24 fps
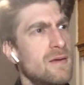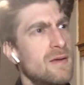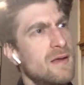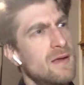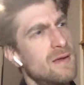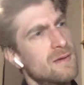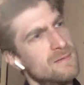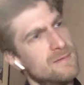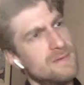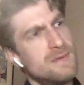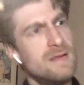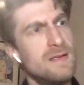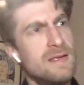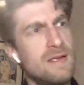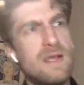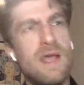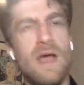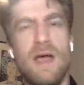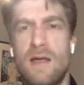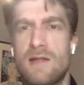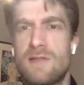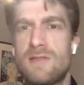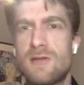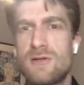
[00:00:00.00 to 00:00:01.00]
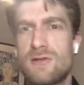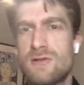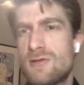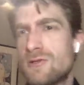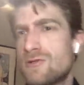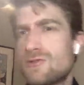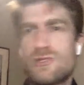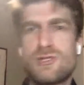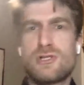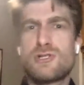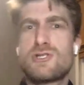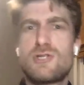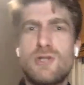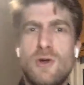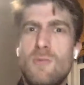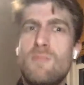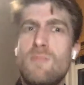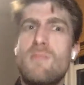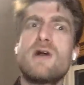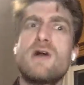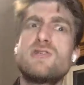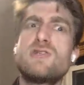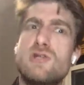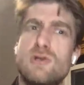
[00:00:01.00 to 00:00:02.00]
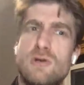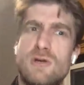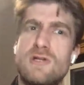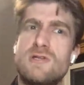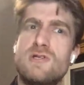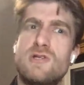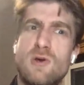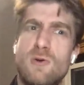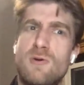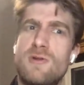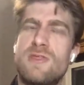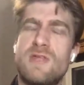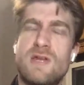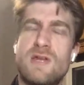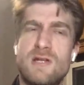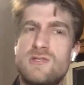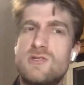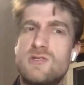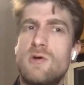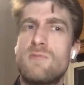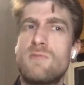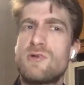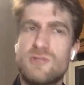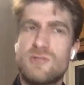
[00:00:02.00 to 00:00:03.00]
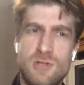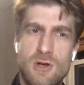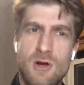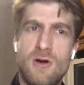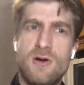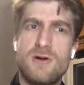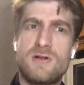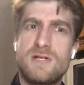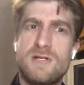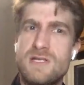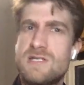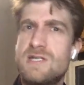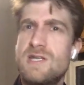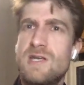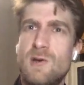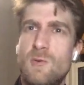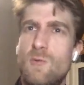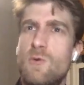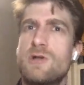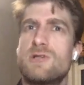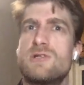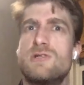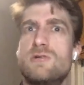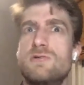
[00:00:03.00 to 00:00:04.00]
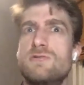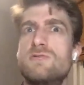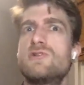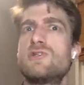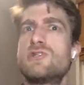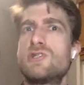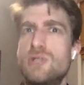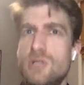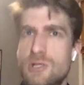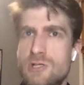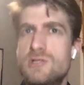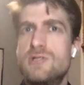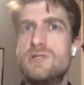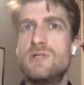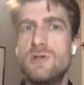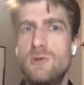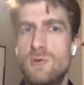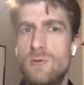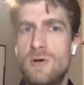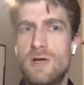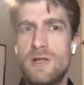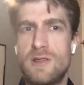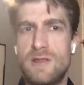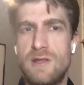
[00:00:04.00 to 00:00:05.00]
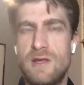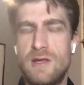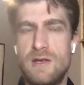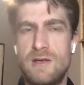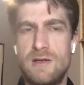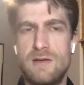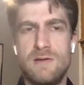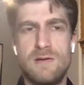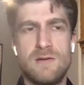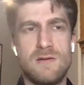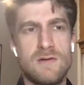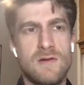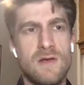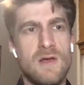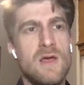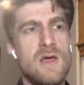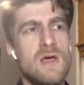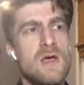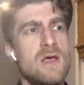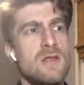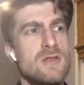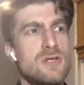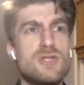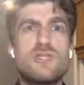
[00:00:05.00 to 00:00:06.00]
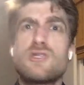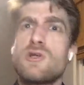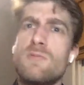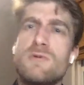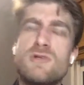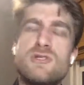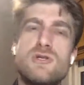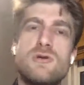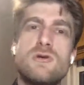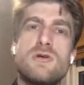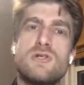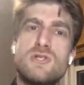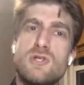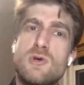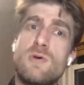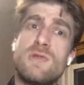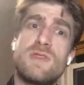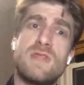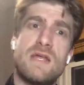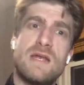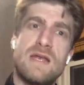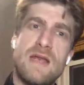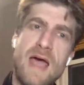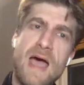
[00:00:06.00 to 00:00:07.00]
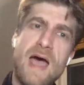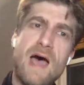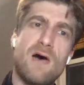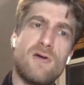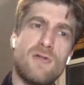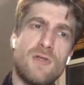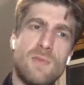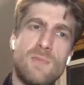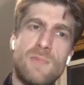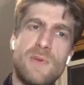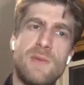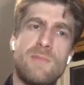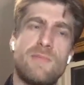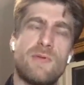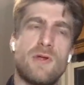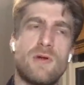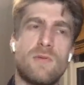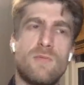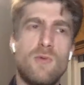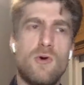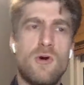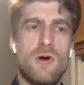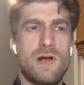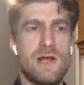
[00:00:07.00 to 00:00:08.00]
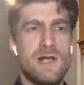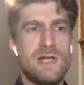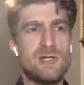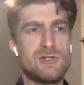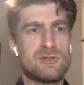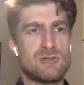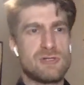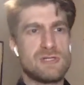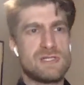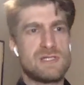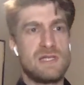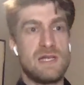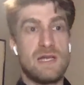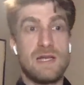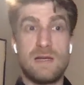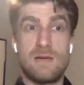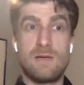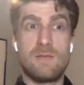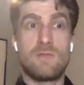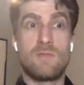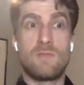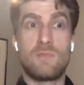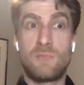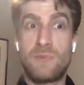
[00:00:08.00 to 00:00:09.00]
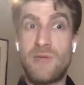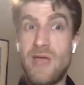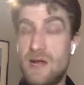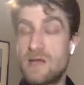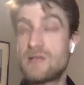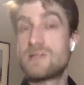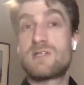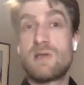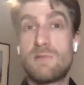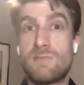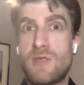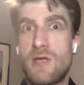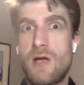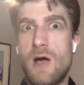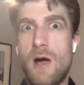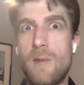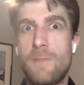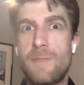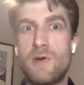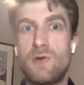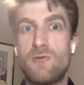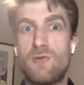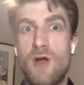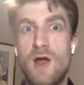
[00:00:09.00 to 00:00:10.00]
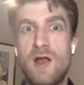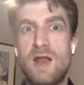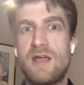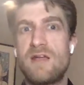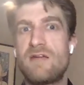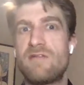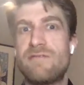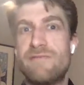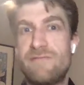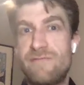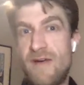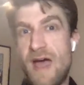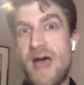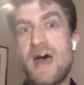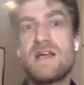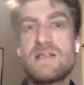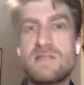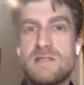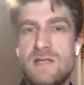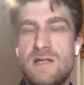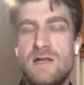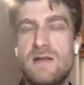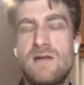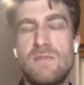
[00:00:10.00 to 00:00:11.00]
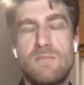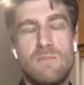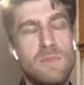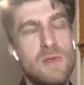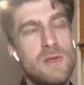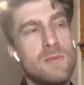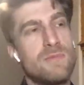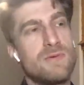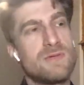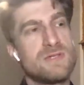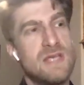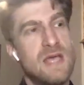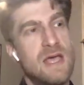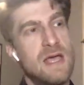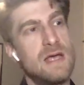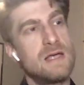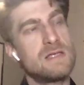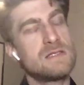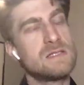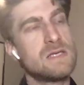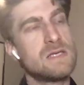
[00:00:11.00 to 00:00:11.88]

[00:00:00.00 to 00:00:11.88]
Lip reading: There's just so much you can do with it. It's almost hard to see what you should do with it. And there's so much you could do with it now that people are more interested in getting something up and running fast in people's hands.